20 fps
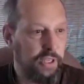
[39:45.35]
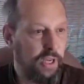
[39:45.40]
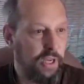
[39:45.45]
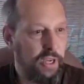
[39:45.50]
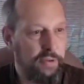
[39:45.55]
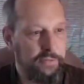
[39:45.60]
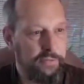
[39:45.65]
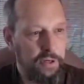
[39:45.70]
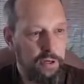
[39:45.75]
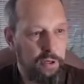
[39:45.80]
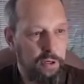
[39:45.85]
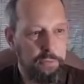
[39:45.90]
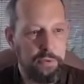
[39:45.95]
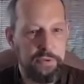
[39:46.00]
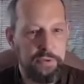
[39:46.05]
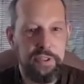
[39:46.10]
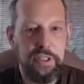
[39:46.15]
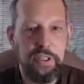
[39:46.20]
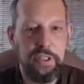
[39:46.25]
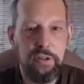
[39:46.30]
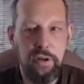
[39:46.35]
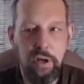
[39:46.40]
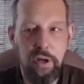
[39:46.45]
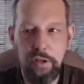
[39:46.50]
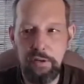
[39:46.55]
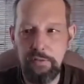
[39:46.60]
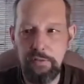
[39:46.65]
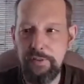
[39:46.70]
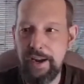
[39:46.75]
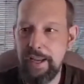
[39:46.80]
I have herbal tea
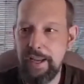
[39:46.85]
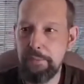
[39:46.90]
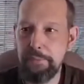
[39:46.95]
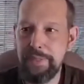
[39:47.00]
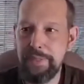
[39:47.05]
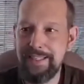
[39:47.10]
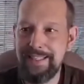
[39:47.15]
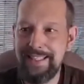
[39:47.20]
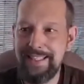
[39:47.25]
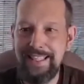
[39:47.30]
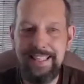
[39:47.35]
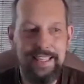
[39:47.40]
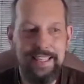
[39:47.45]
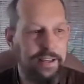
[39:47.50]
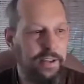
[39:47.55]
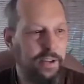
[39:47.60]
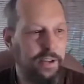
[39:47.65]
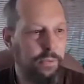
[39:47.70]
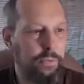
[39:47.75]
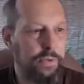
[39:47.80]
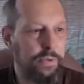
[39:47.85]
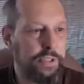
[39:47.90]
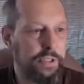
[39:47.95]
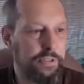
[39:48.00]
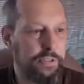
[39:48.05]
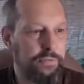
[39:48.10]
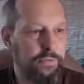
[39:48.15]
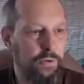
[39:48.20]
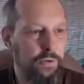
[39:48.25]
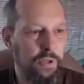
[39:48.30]
called a vitamin tea, which
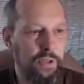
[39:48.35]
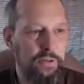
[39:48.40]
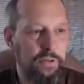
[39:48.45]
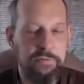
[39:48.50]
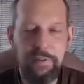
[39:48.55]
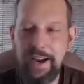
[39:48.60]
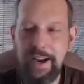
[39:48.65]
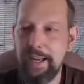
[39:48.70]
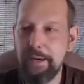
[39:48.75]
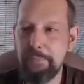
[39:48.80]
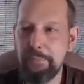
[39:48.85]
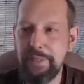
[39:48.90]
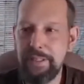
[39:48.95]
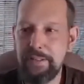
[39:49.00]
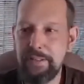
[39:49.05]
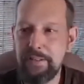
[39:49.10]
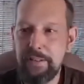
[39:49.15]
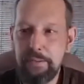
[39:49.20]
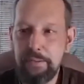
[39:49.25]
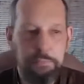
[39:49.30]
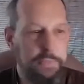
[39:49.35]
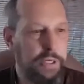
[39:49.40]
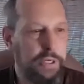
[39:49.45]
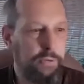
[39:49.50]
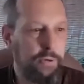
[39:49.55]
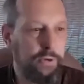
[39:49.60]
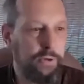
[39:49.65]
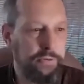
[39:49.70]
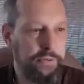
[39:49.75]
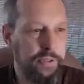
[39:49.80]
is full of vitamins and
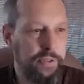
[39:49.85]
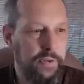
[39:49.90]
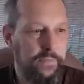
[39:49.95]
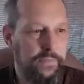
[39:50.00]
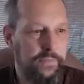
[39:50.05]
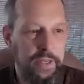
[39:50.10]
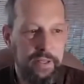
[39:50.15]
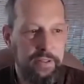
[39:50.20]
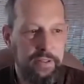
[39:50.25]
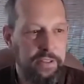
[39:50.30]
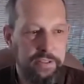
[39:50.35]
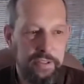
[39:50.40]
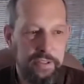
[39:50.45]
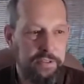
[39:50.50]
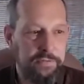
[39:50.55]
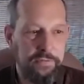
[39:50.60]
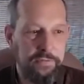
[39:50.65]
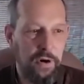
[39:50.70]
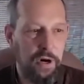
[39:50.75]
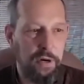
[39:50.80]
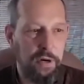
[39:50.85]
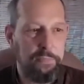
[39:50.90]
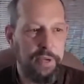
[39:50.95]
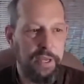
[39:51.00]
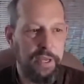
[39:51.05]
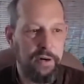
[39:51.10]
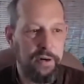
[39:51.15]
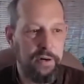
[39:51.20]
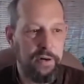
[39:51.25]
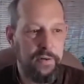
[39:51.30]
minerals. And this is far
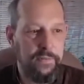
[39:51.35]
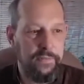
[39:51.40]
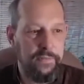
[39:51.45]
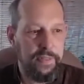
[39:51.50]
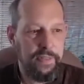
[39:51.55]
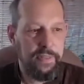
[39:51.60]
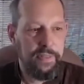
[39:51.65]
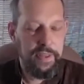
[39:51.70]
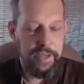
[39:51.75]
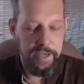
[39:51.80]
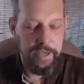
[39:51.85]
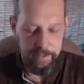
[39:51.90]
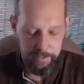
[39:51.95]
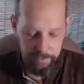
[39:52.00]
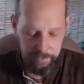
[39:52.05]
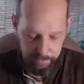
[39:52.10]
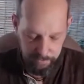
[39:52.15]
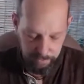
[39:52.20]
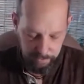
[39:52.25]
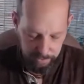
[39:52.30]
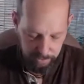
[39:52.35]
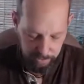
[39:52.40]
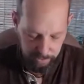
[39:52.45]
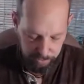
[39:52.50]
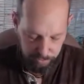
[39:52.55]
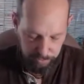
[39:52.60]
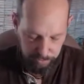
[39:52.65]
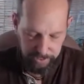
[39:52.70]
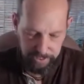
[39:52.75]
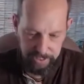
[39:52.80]
better than
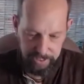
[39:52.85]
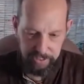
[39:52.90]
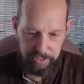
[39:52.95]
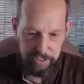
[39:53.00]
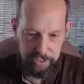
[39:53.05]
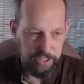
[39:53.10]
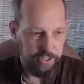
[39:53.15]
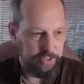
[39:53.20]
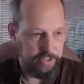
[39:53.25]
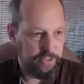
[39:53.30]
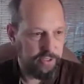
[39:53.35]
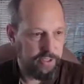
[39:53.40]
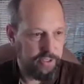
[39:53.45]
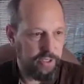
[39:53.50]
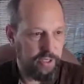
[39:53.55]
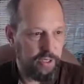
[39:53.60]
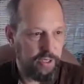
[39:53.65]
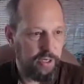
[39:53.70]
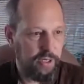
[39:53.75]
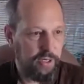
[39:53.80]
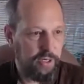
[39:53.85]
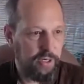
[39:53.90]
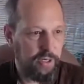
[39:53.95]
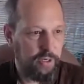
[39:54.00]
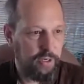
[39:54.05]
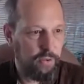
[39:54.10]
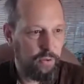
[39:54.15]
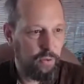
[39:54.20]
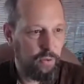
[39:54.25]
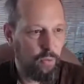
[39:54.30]
drinking just
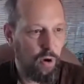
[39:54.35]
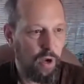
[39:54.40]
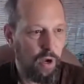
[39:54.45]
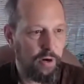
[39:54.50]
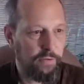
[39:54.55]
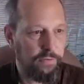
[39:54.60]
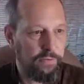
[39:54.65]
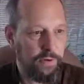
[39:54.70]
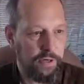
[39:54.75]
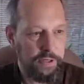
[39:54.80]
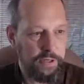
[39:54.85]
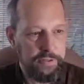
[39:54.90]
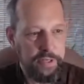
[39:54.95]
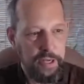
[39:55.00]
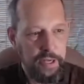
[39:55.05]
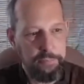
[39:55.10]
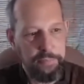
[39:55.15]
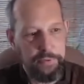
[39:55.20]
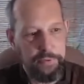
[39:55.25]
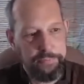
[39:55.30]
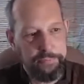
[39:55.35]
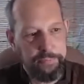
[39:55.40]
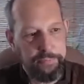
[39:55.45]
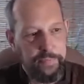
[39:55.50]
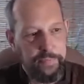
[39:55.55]
water, for example.